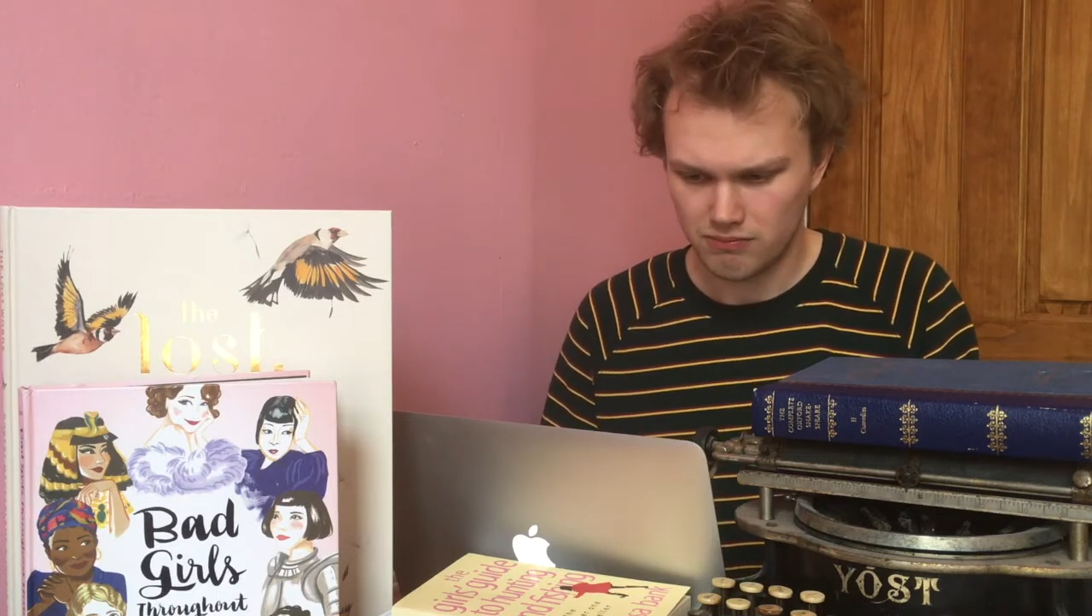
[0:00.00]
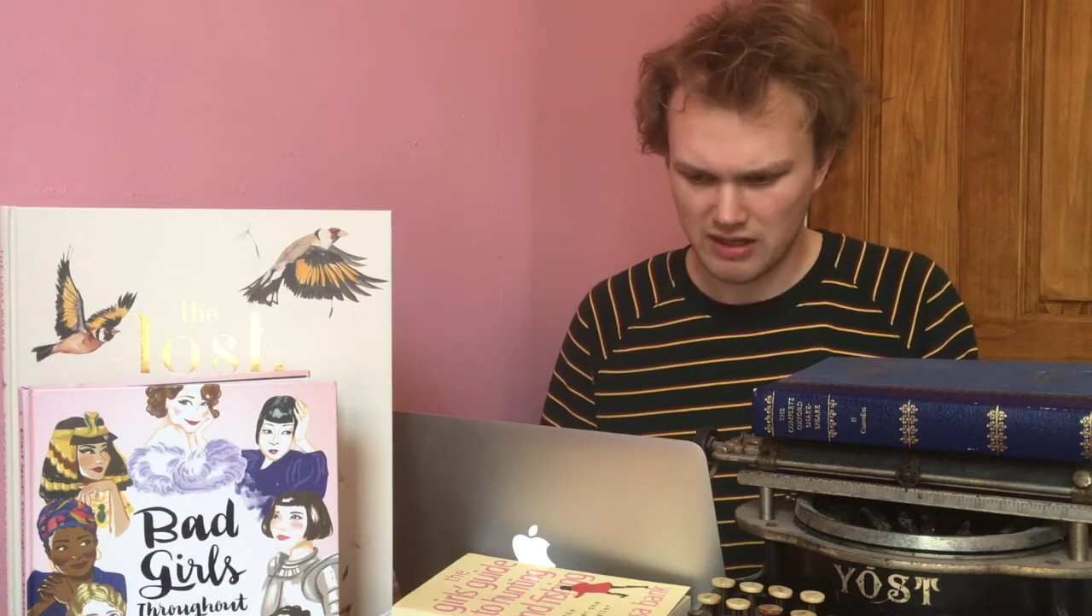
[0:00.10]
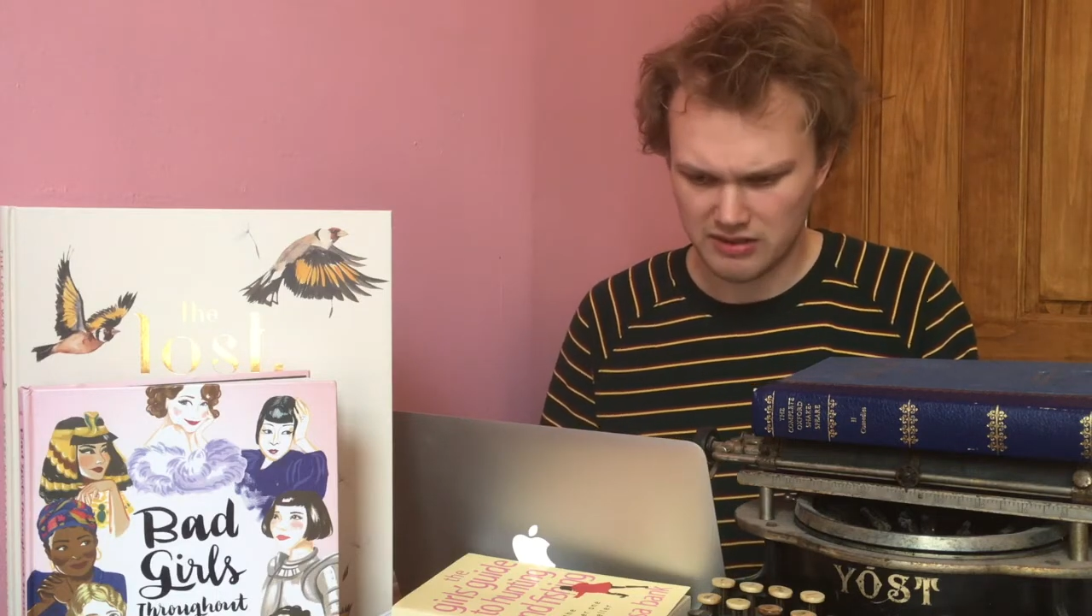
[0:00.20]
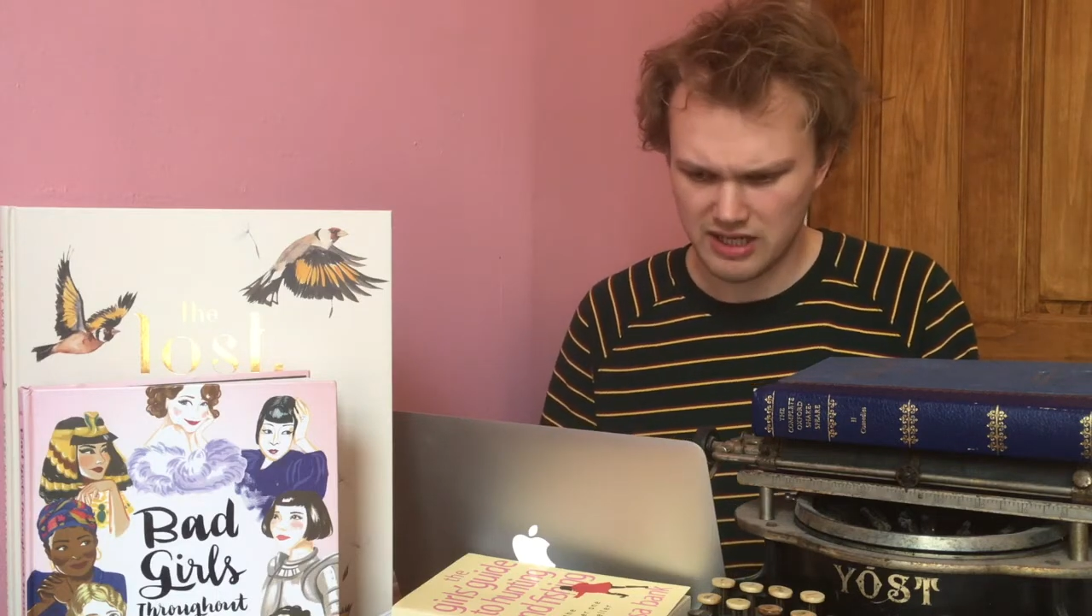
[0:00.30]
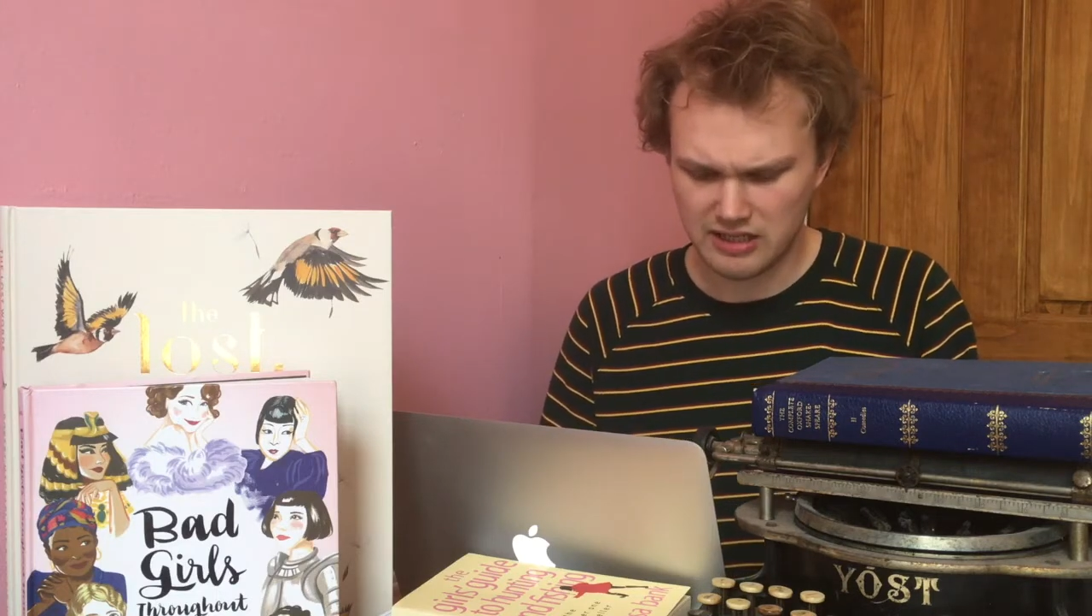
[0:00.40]

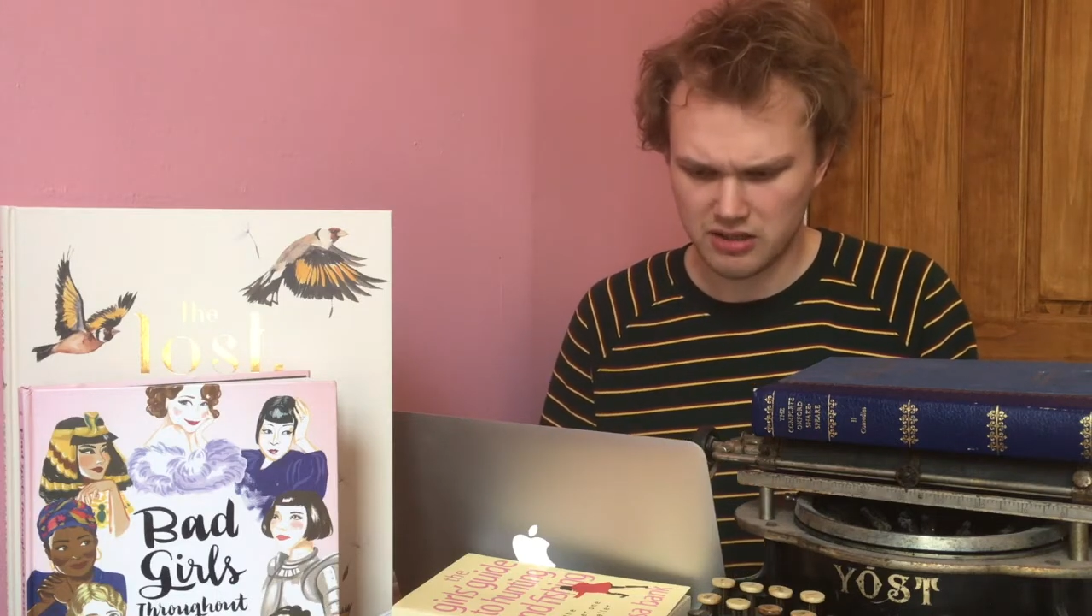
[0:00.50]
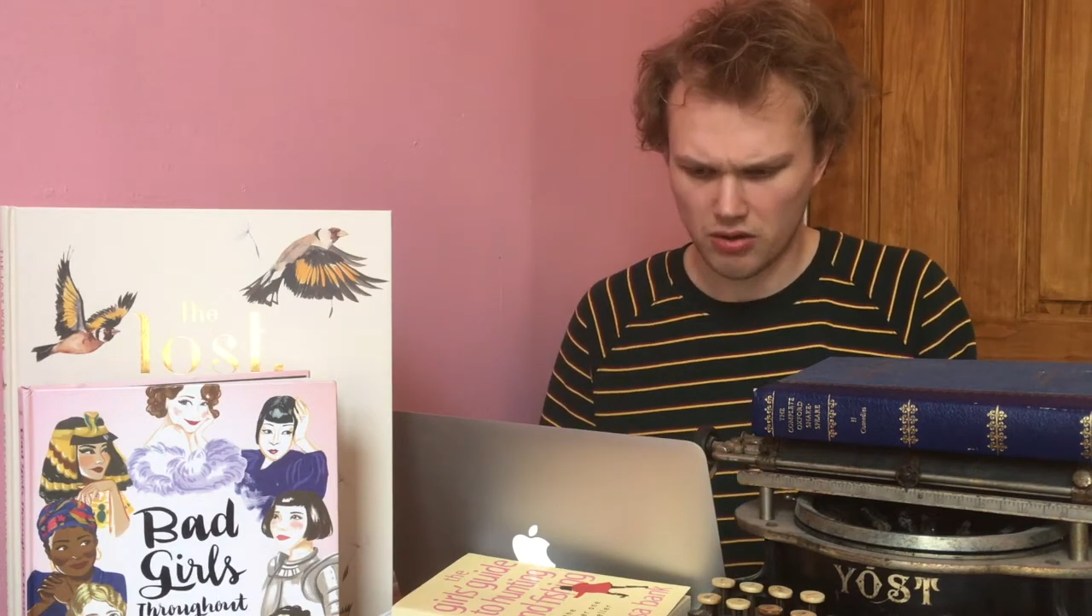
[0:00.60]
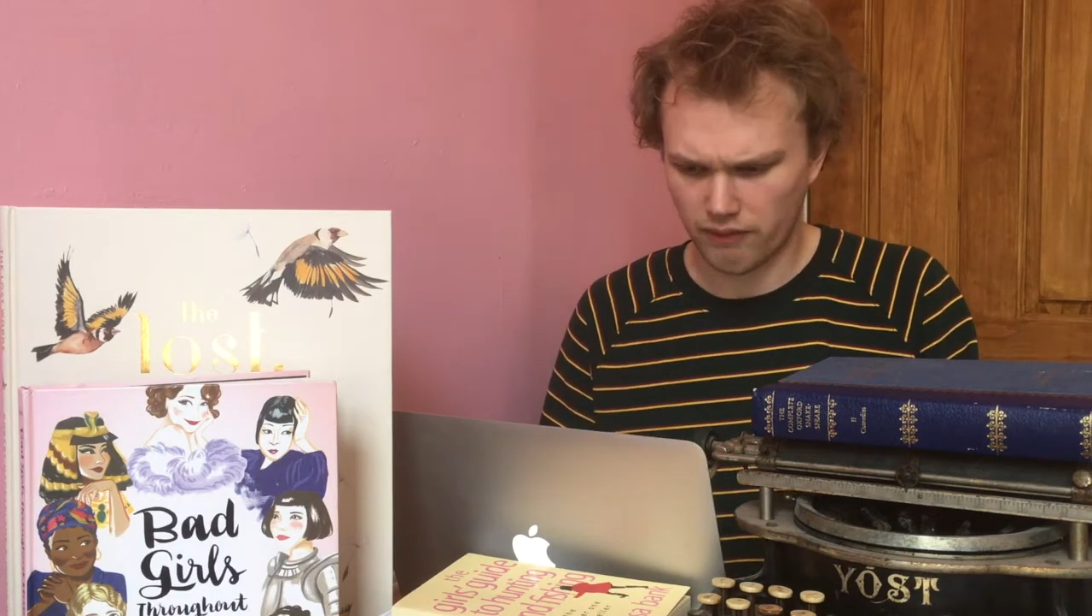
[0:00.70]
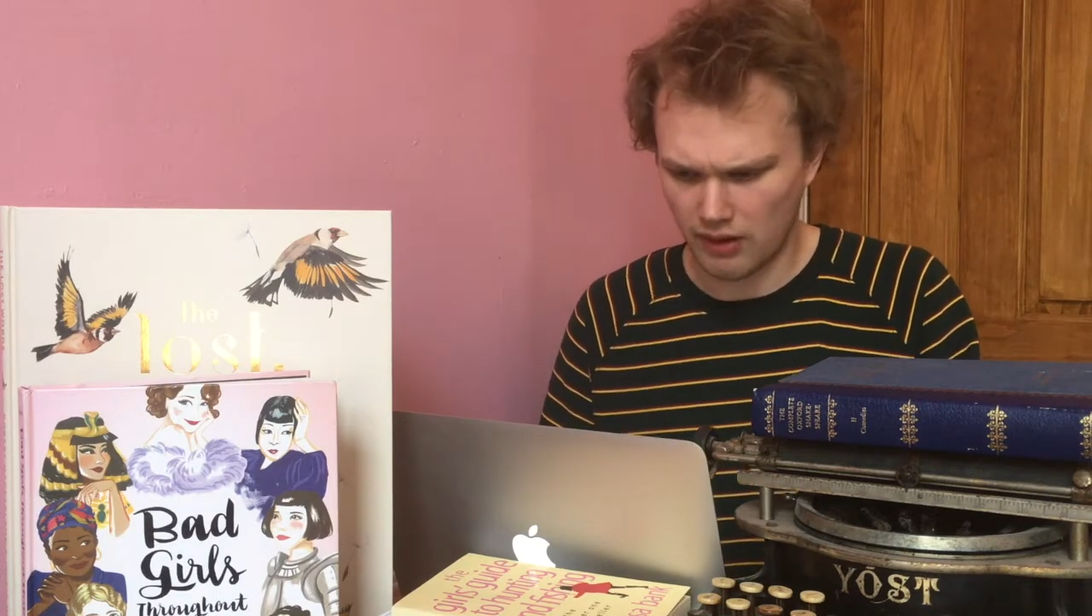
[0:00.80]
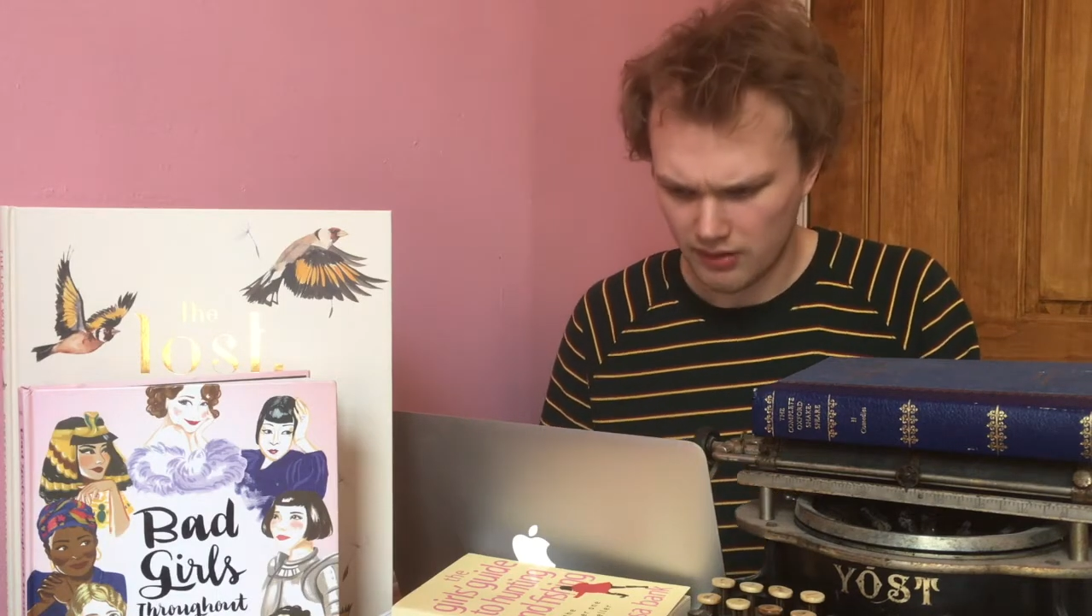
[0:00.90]
Let's get it
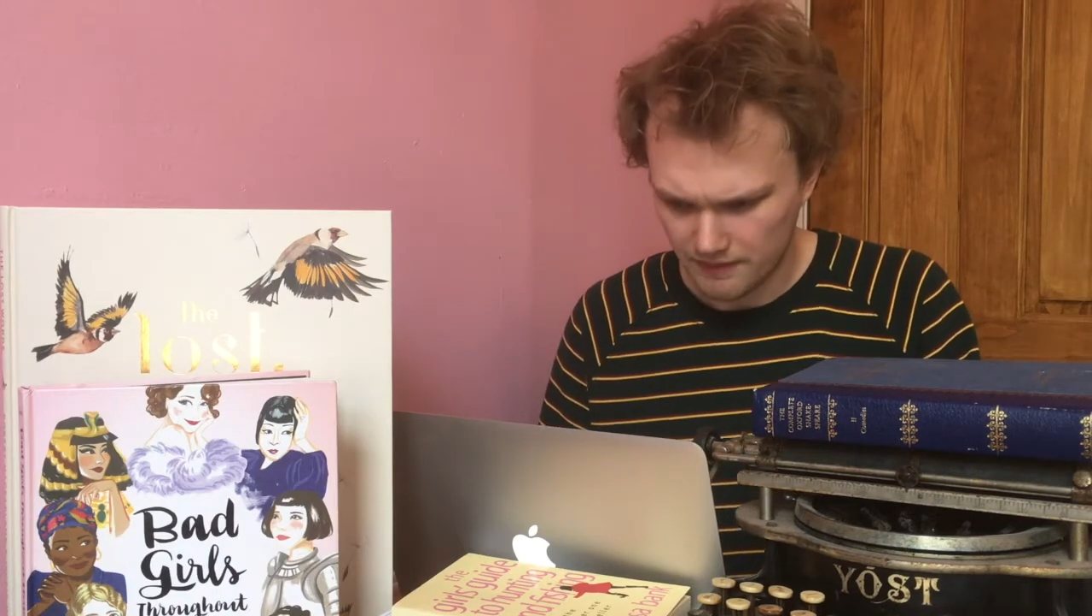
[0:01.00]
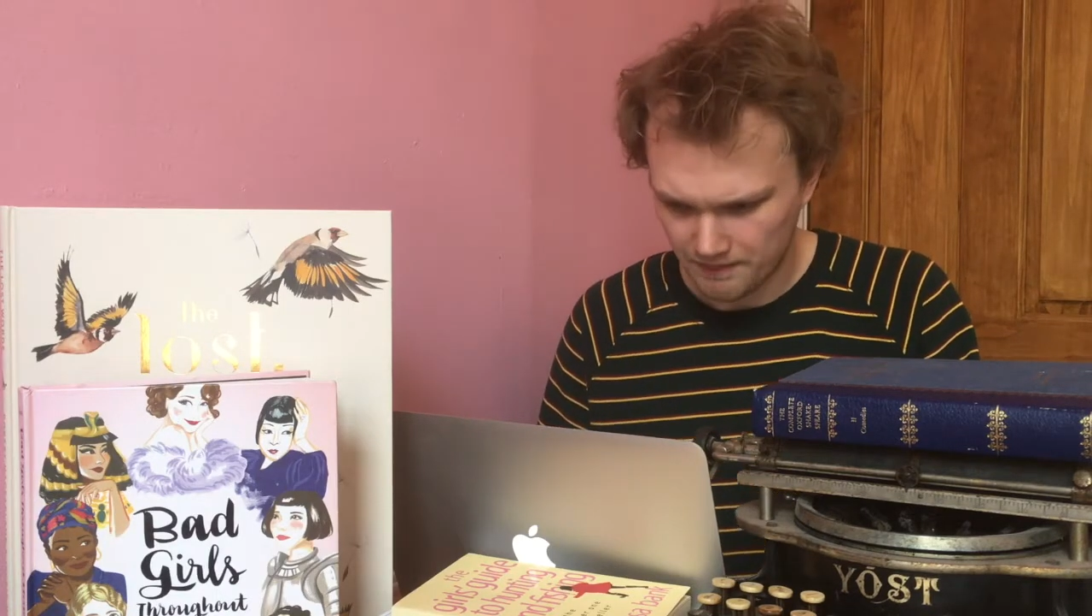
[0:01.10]
over.